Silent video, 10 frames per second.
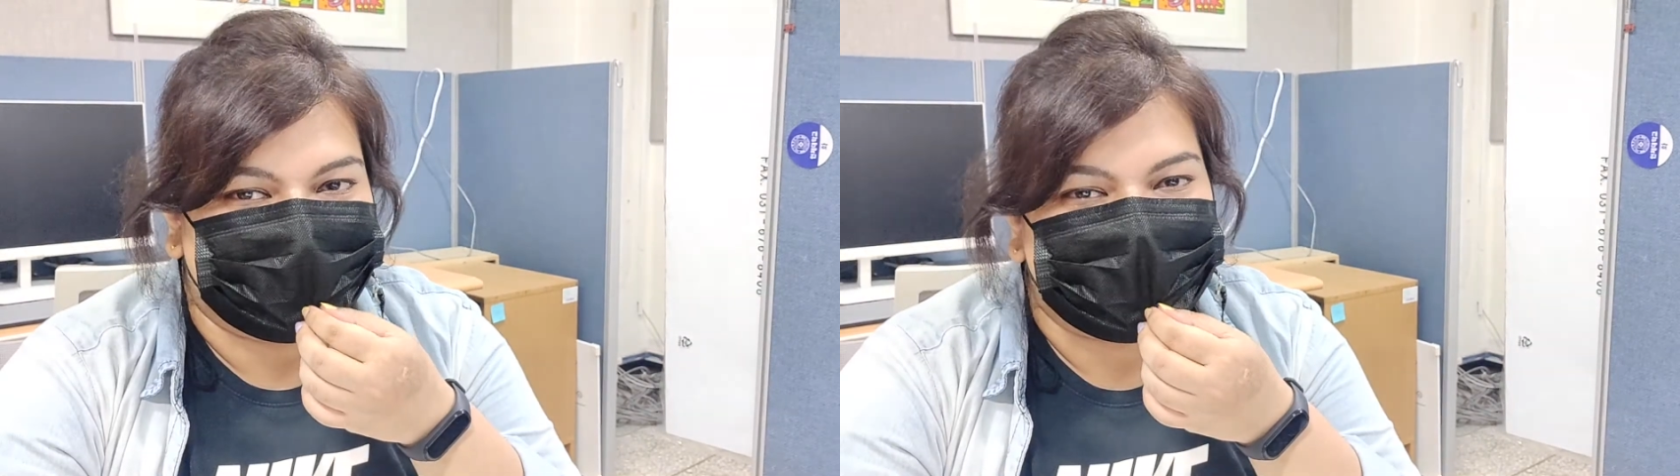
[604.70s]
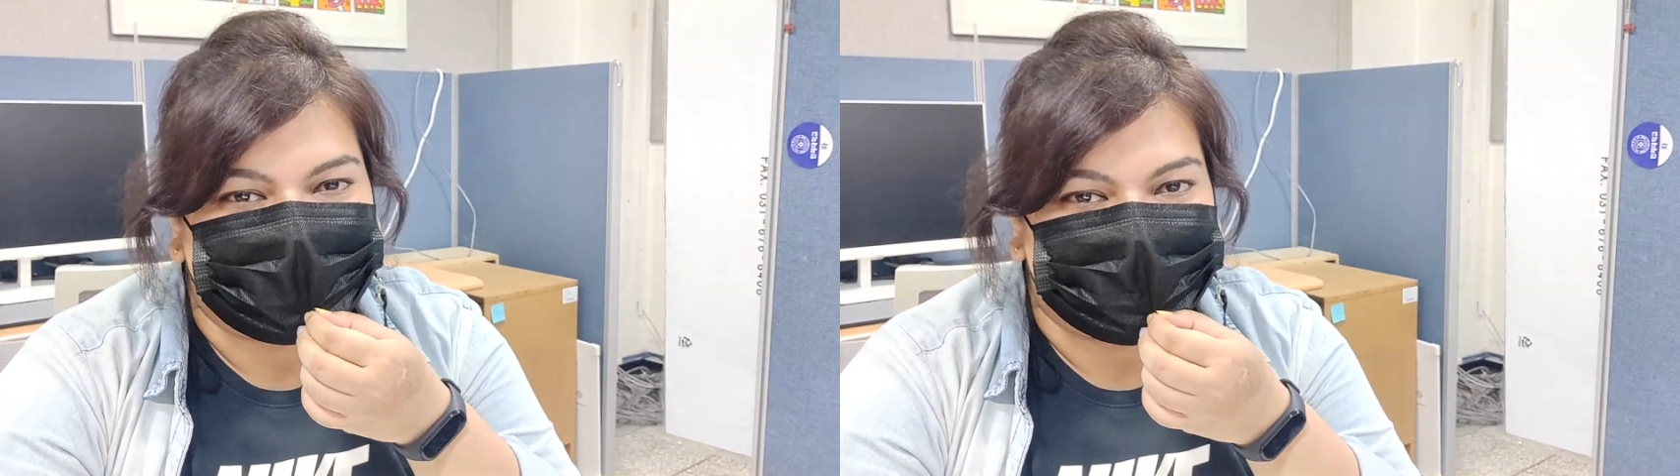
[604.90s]

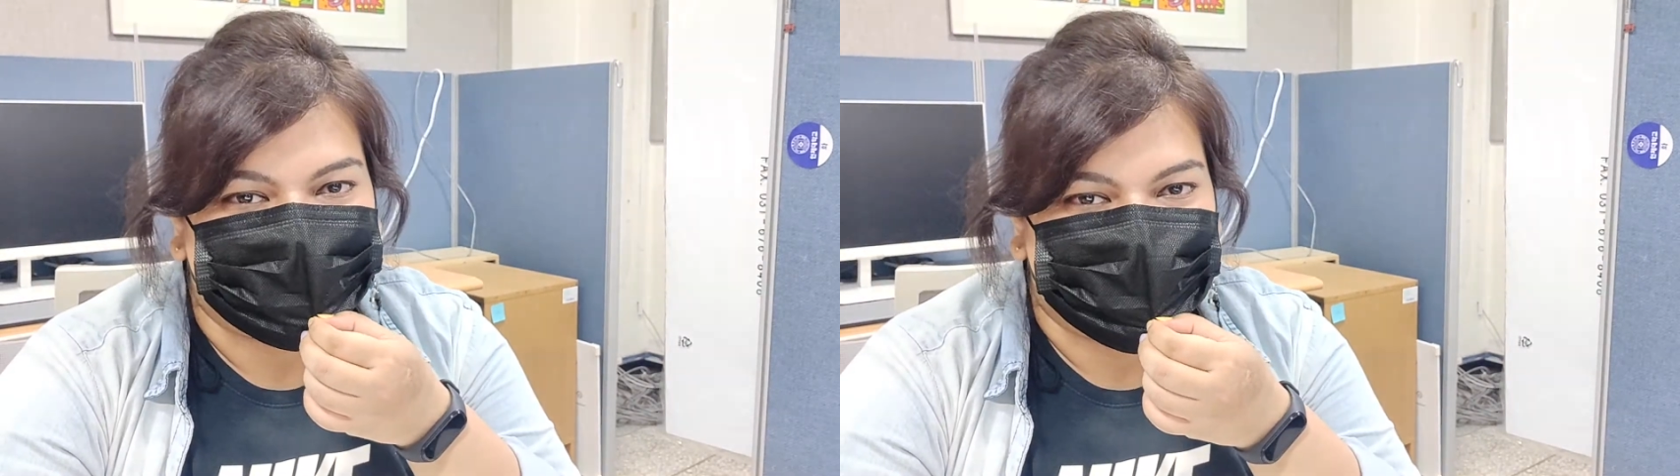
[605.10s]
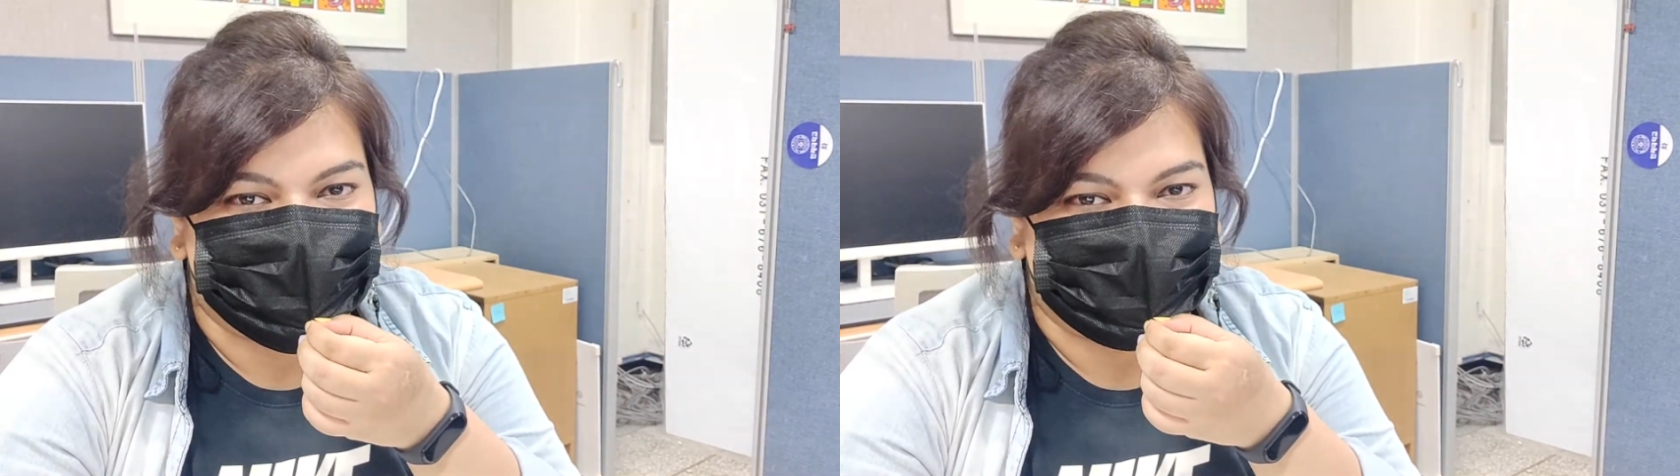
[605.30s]
not
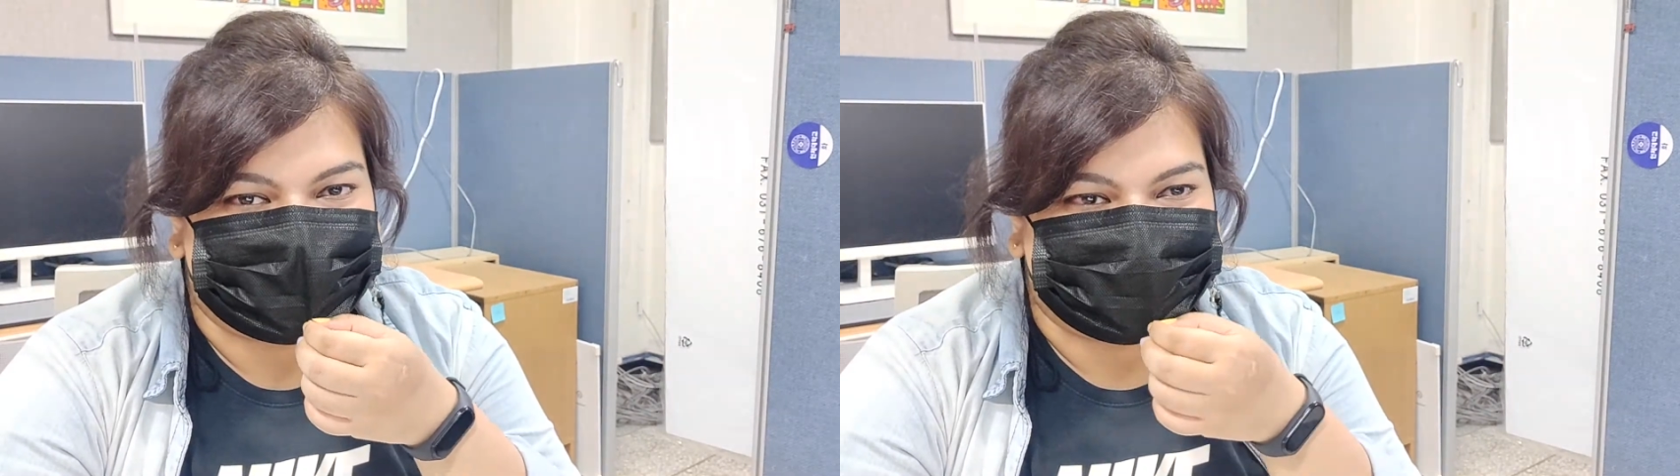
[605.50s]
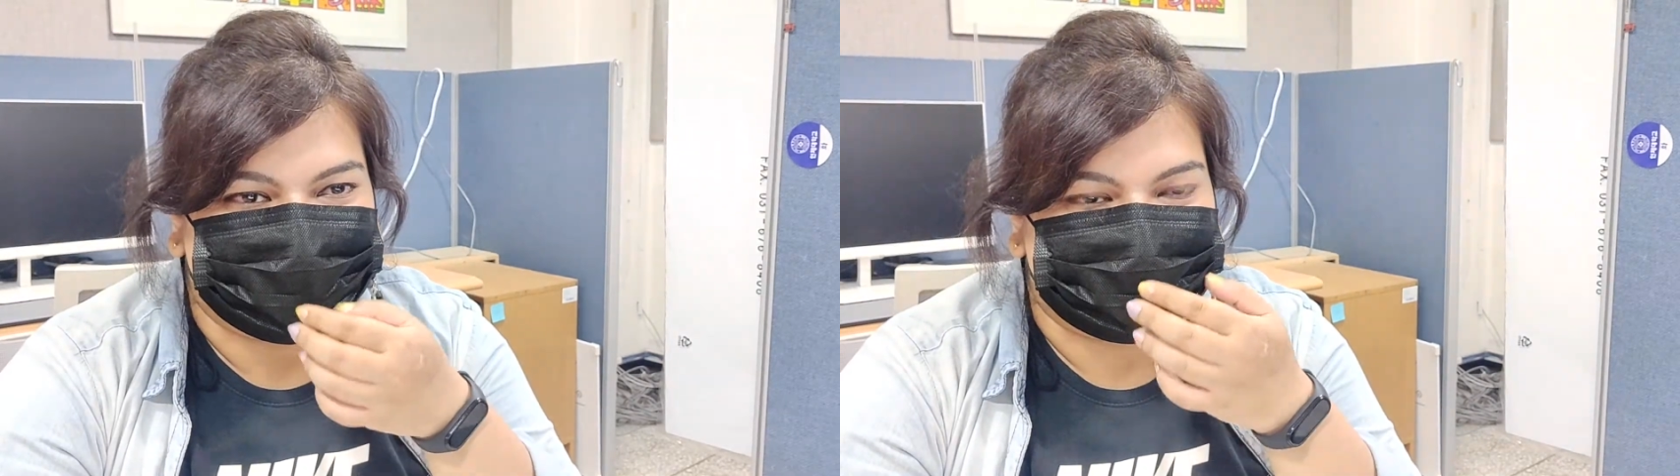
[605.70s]
difficult,
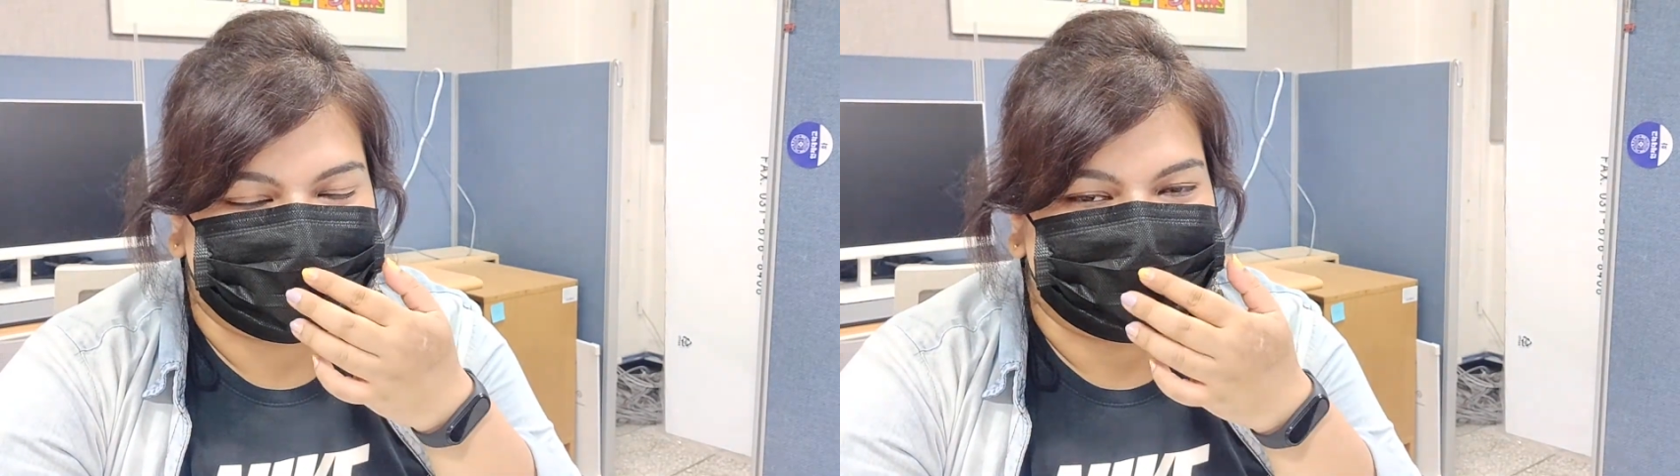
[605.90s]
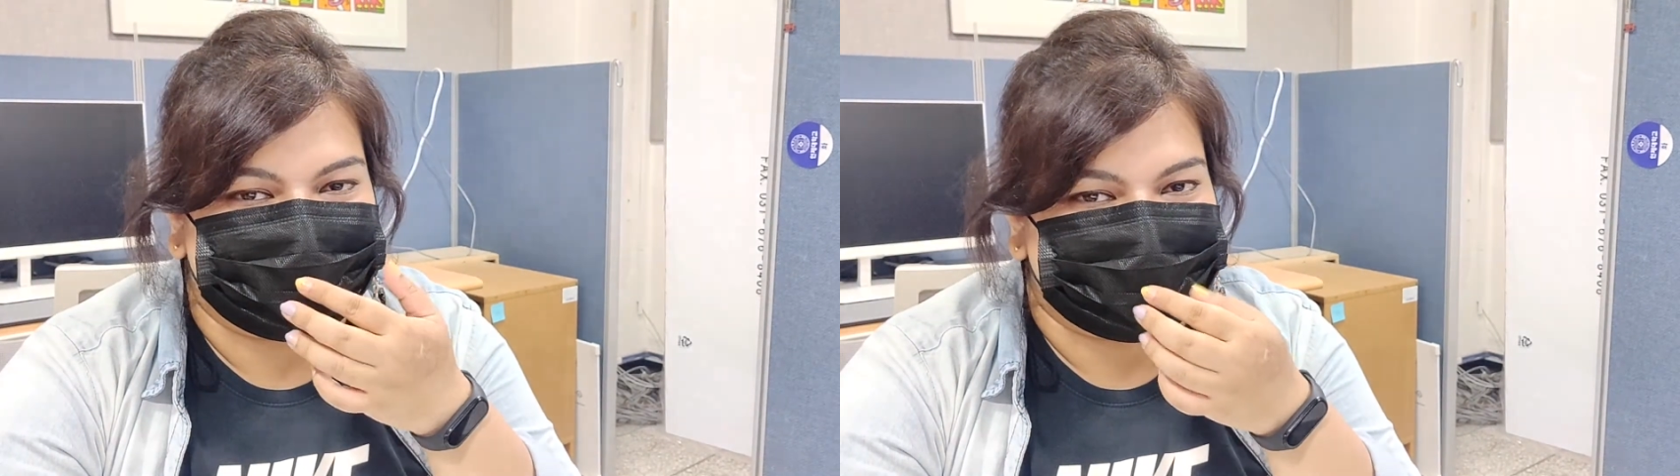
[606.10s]
but
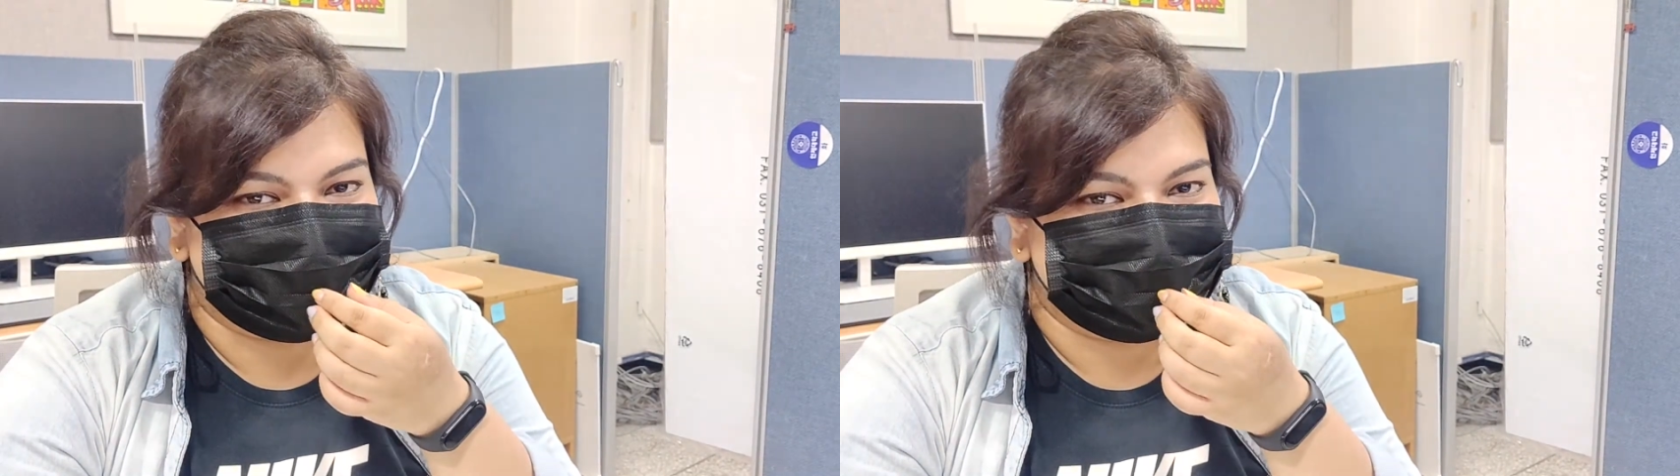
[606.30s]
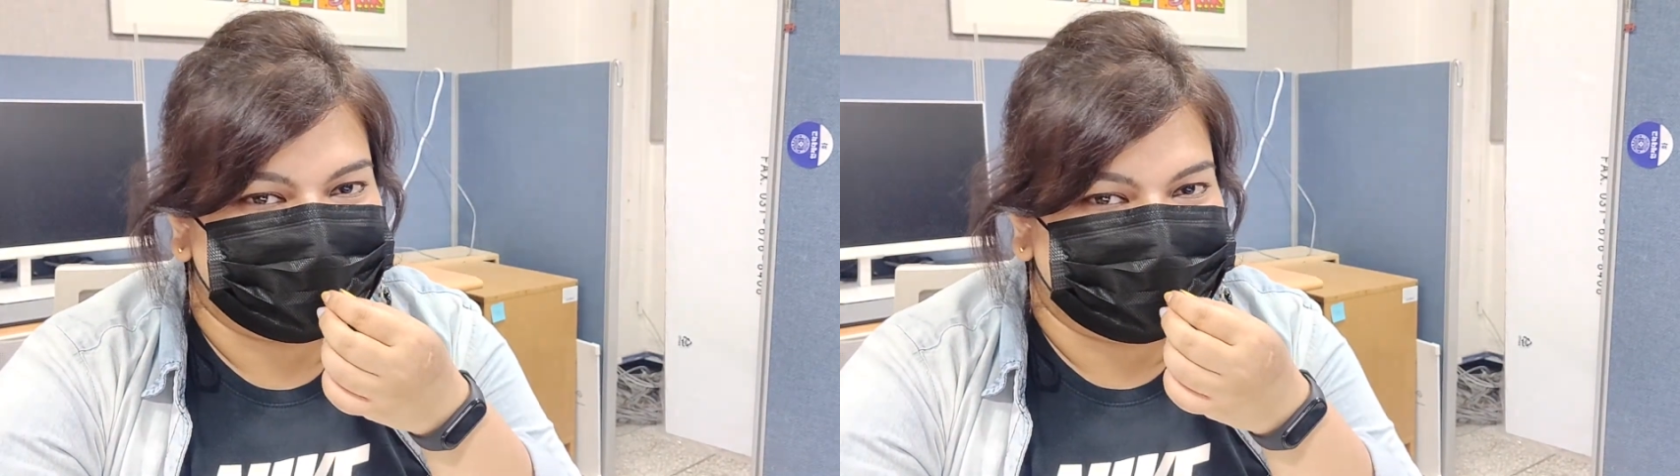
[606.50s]
it's a little,